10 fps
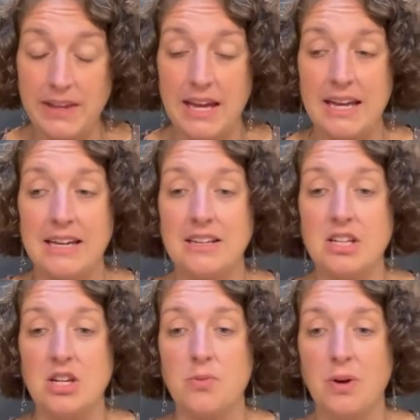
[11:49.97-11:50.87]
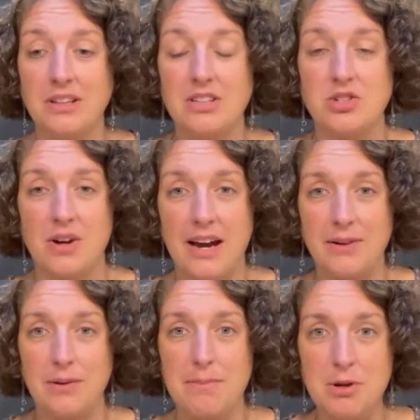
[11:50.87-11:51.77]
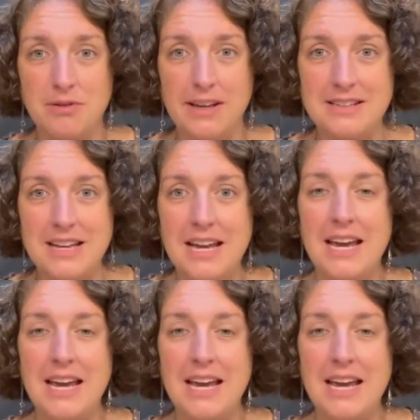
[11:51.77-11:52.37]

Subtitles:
And you want to try to remove it